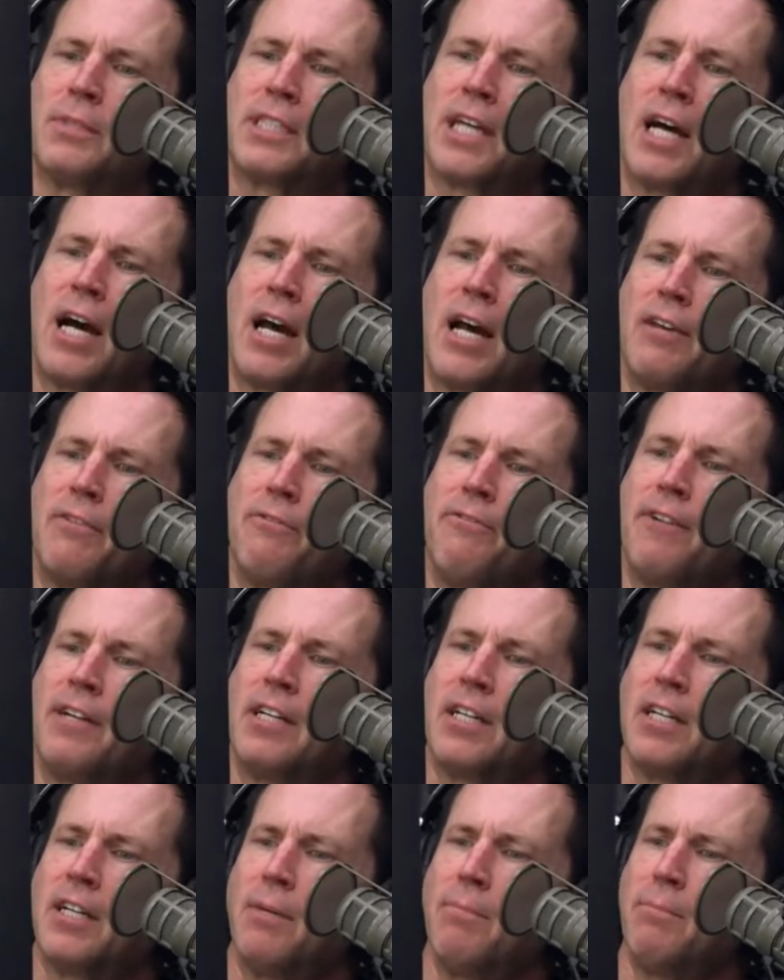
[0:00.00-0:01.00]
Ty
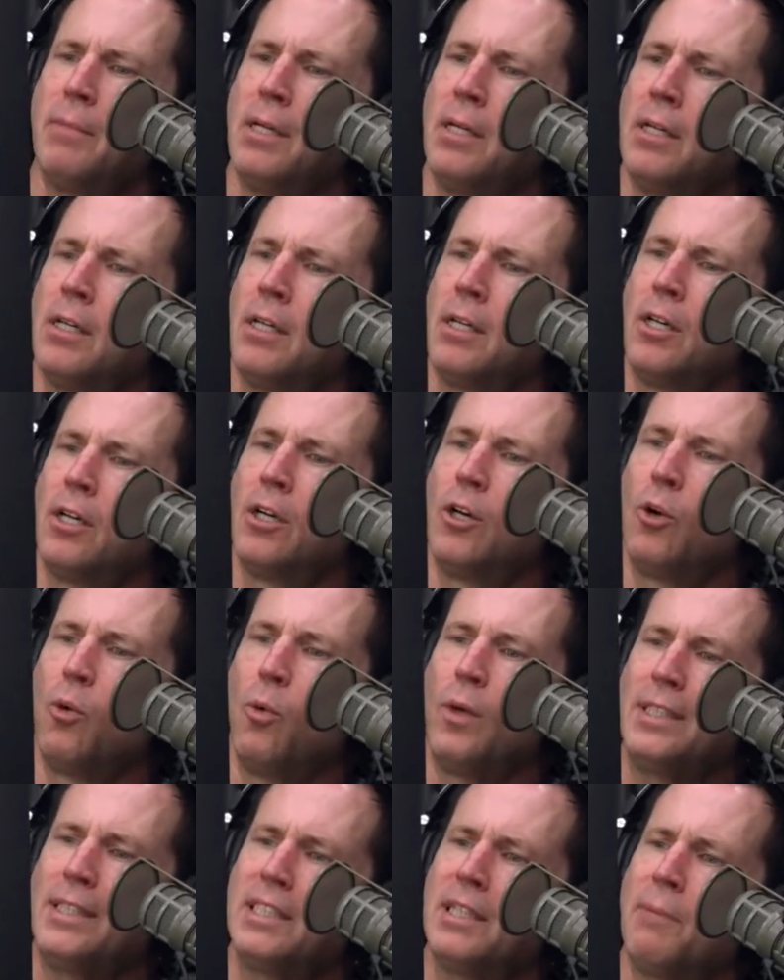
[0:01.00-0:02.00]
Finnicum.
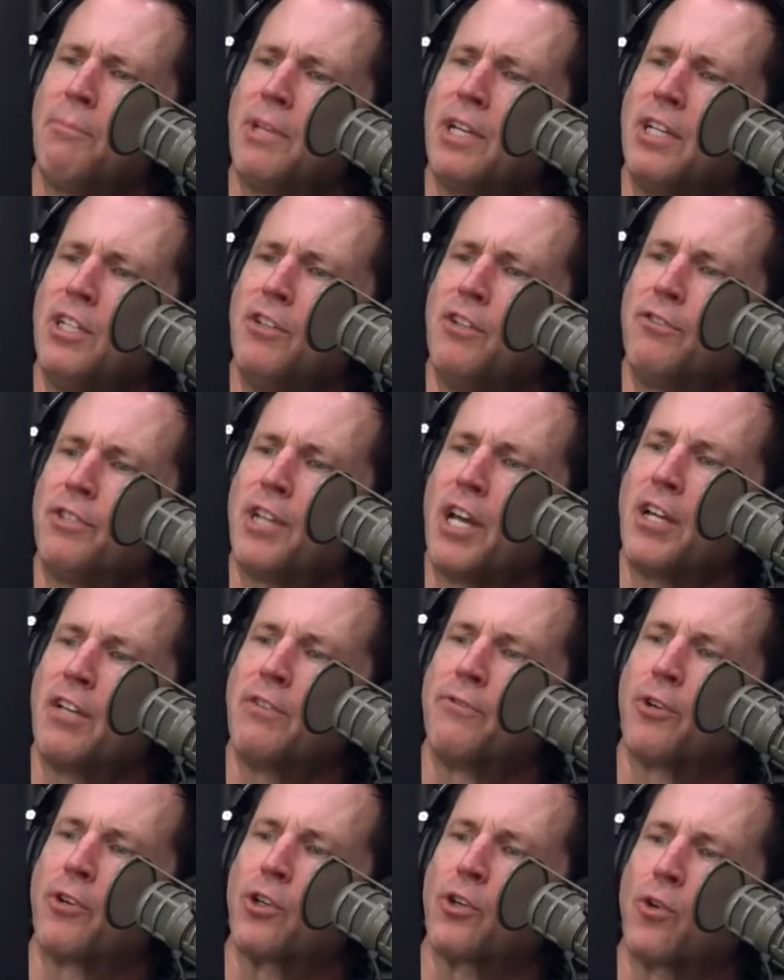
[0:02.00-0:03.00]
What's something you've
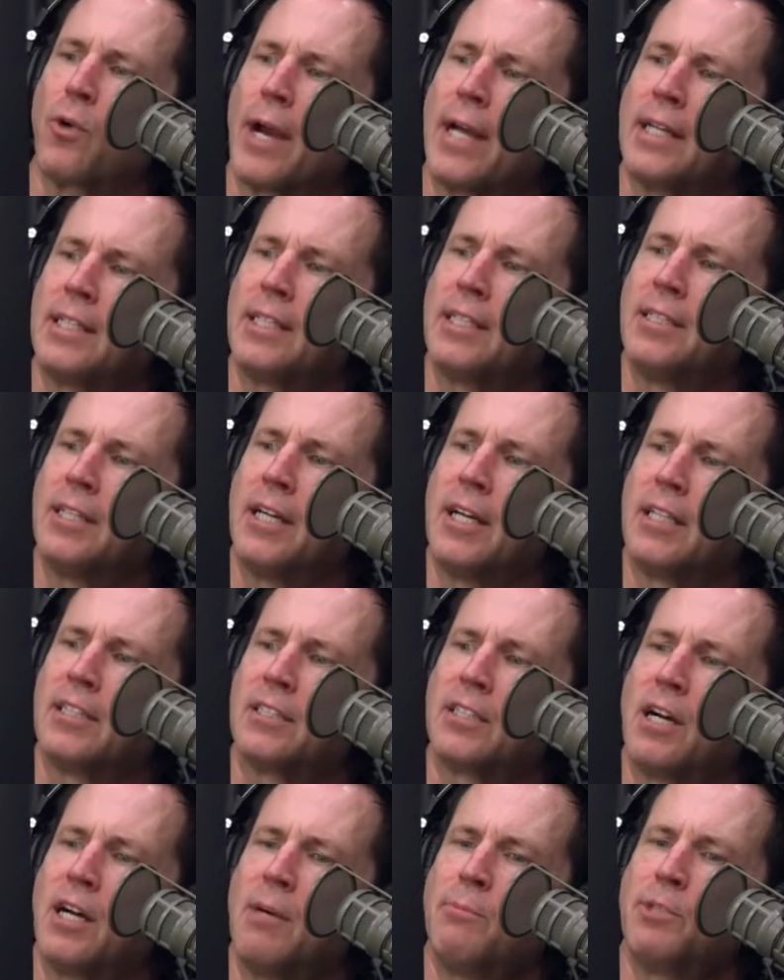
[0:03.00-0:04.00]
taken for granted that
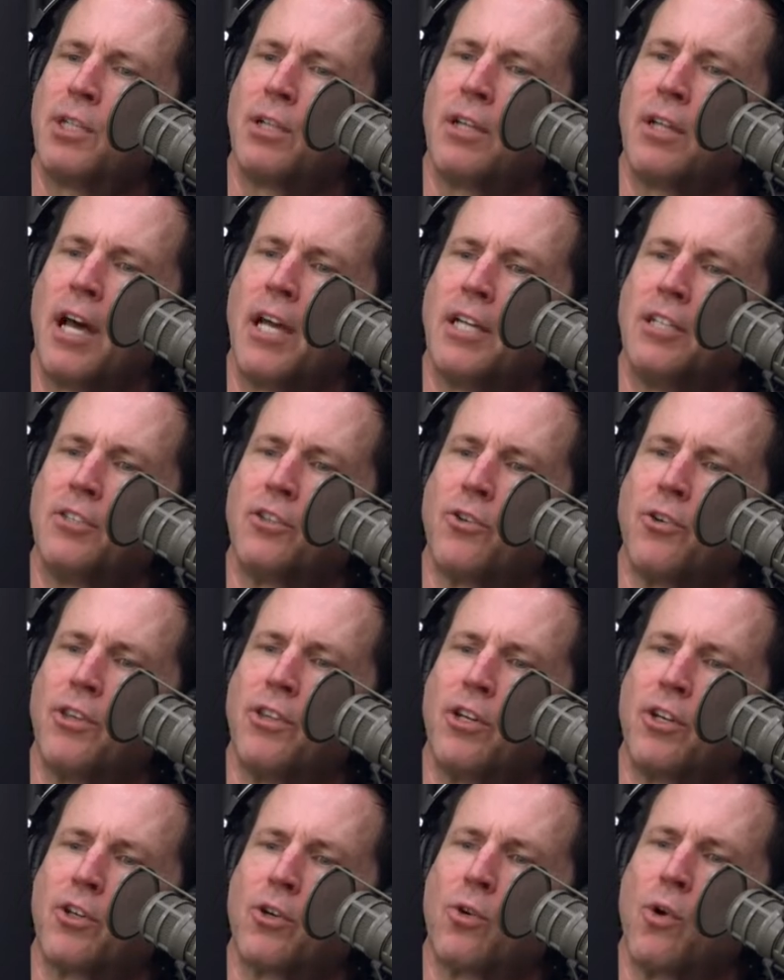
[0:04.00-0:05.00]
has come to light during
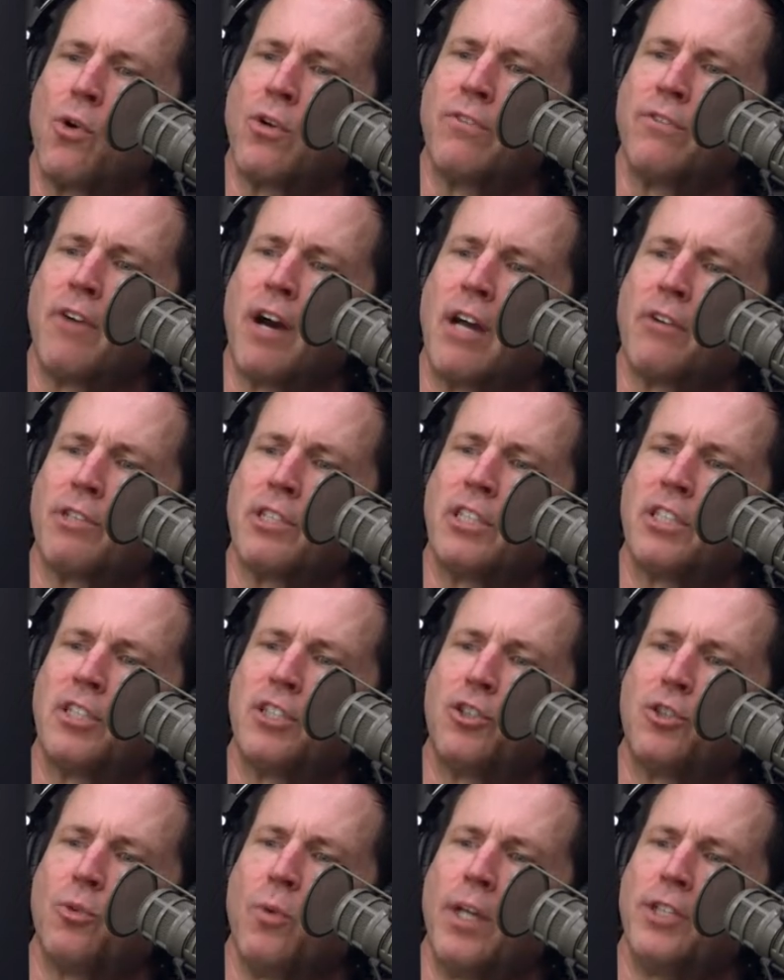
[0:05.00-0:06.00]
the coronavirus
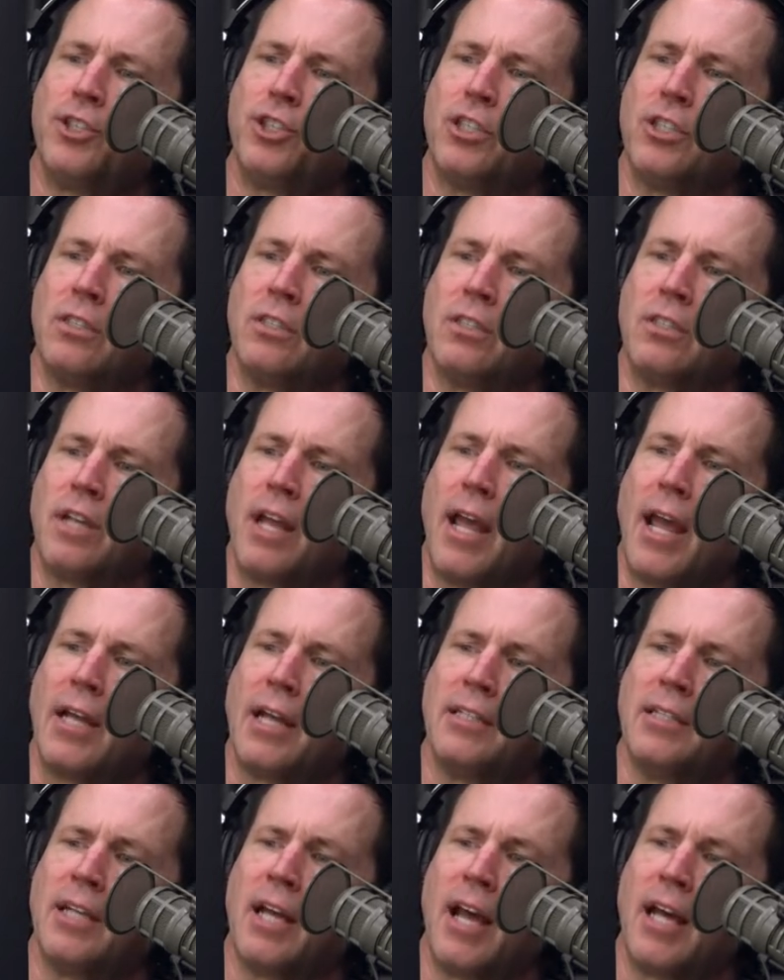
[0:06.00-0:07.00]
situation?
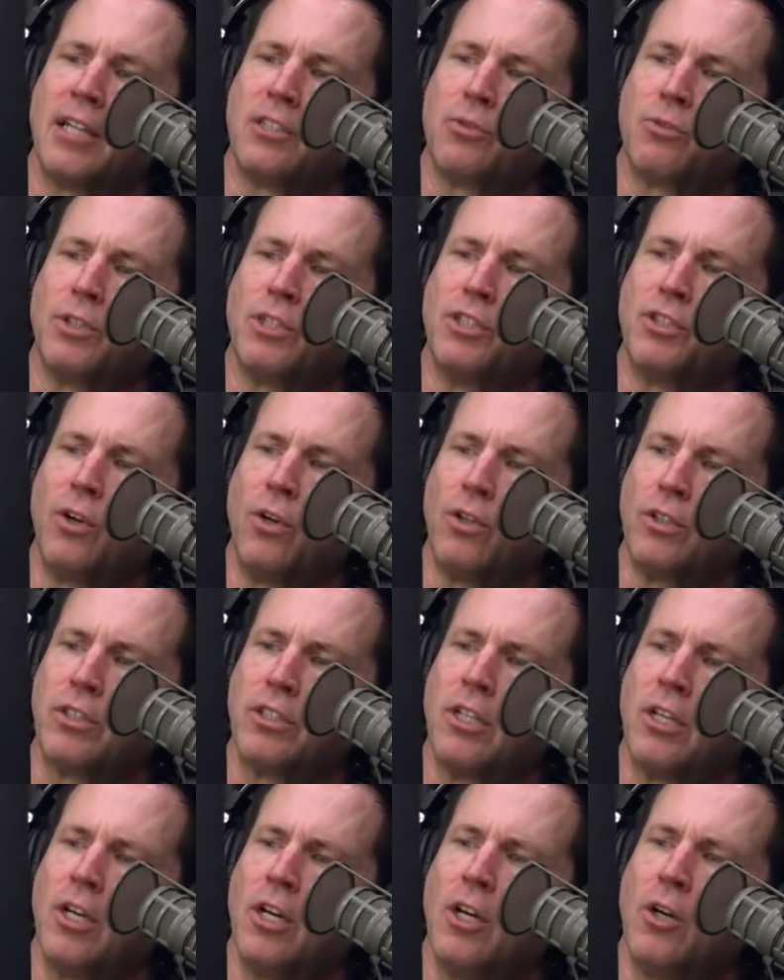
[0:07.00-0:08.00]
And as a
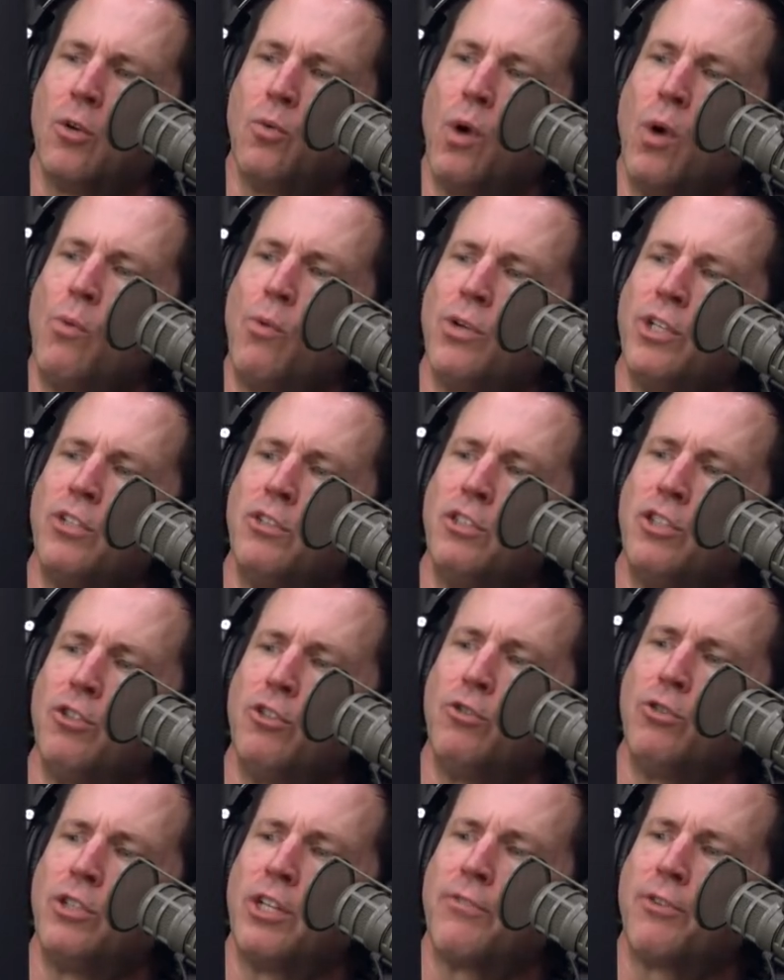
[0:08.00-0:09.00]
result, what will you
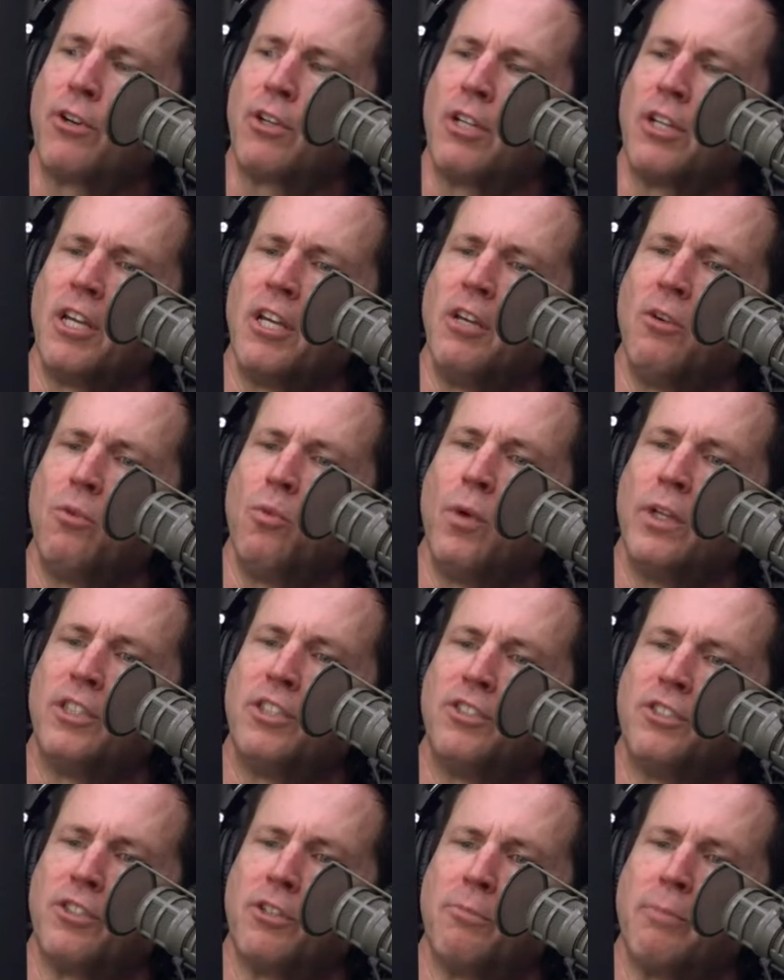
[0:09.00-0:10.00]
do differently
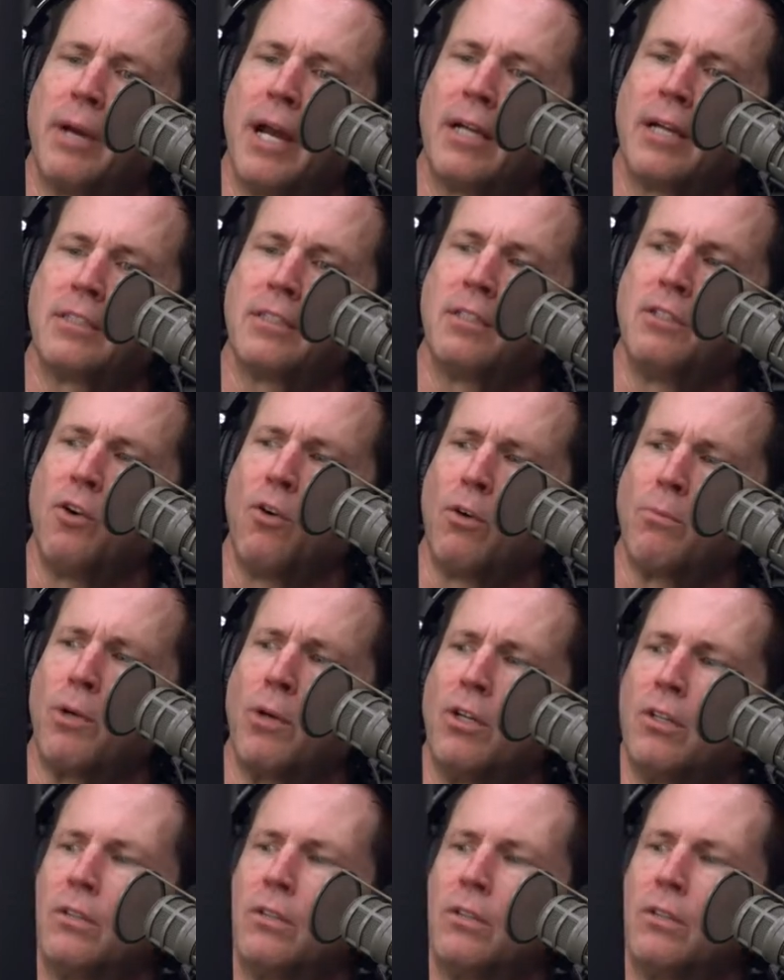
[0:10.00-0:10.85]
once you're back to normal?